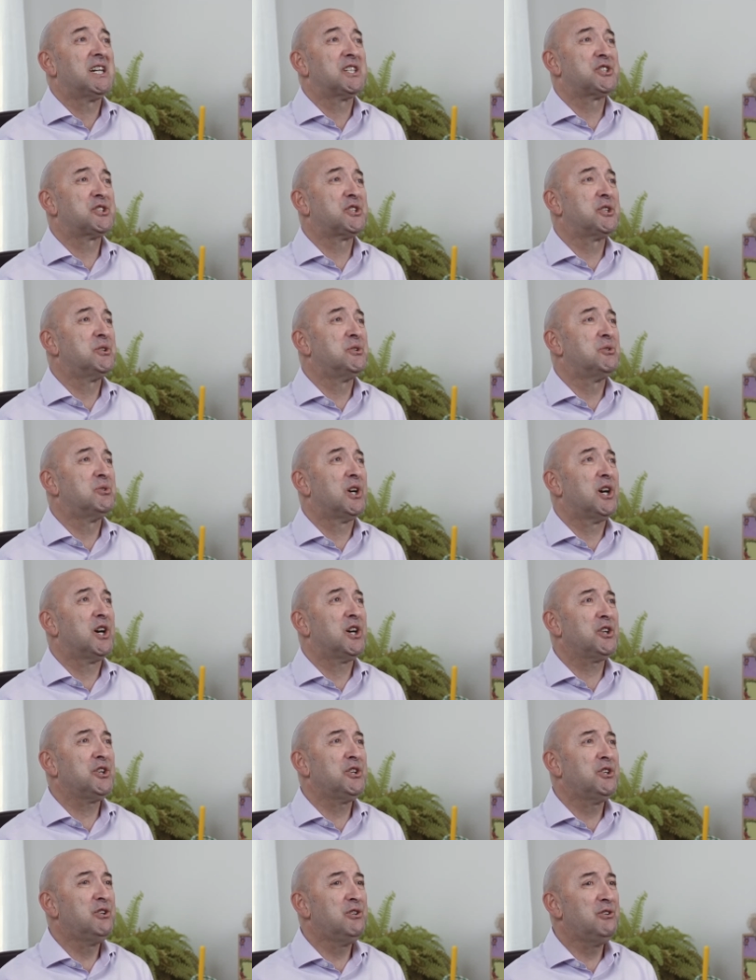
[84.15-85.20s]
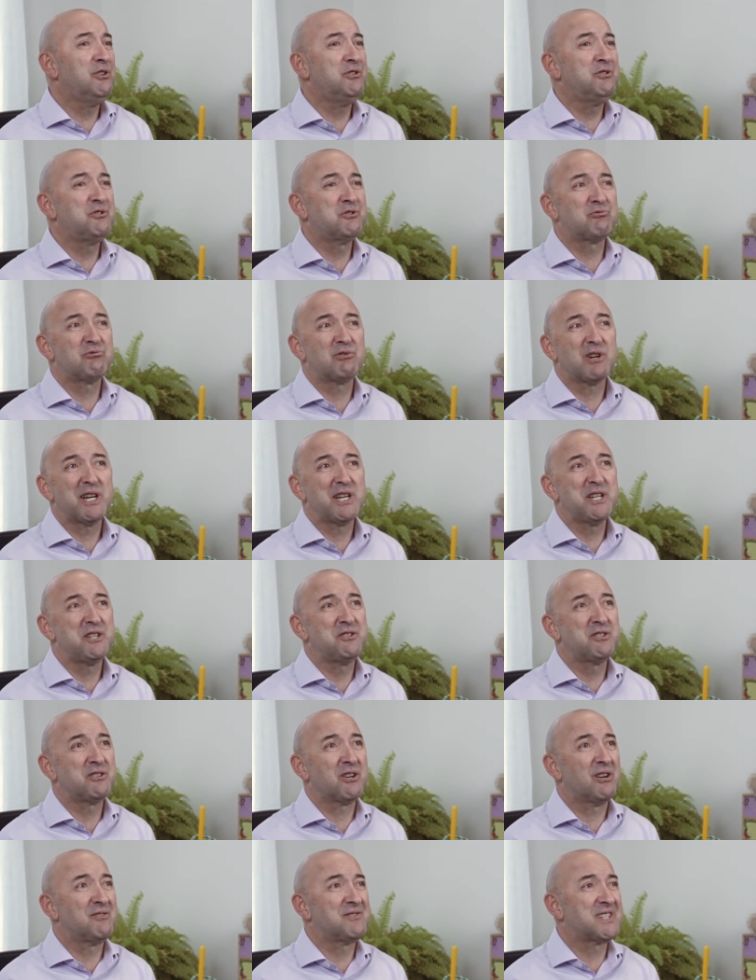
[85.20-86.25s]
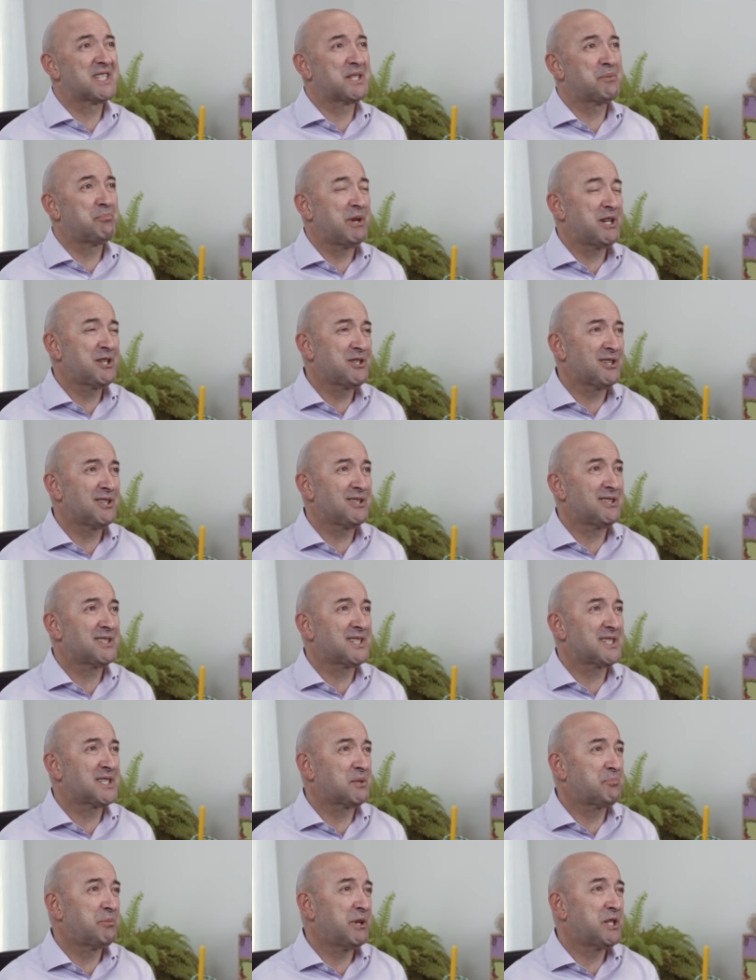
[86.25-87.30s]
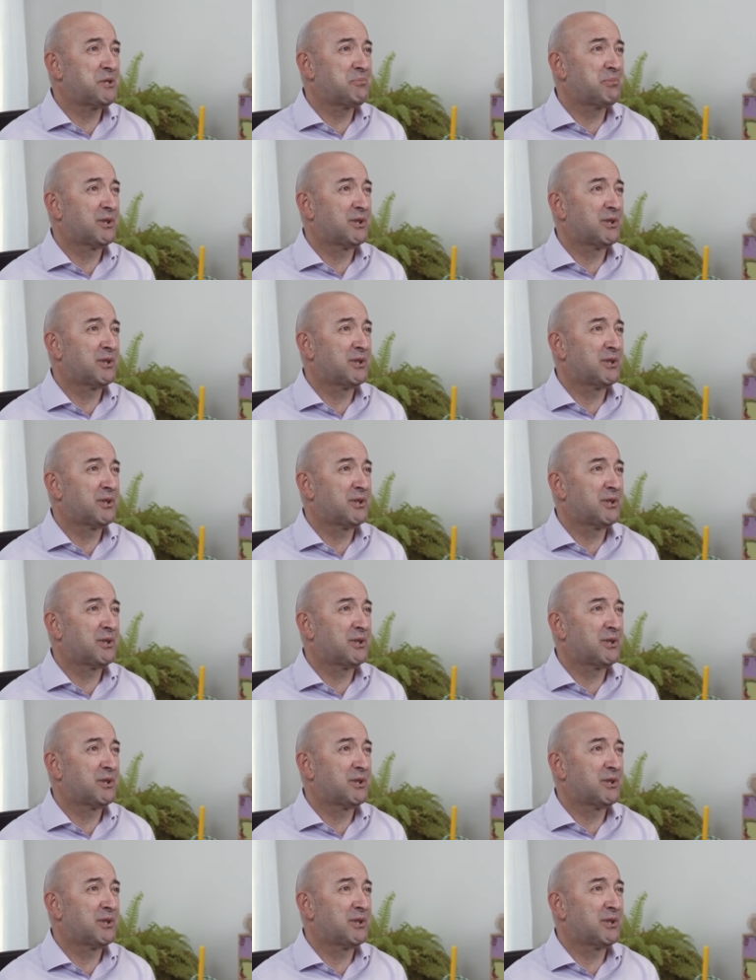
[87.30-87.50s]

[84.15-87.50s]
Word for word: to a huge range of specialist speech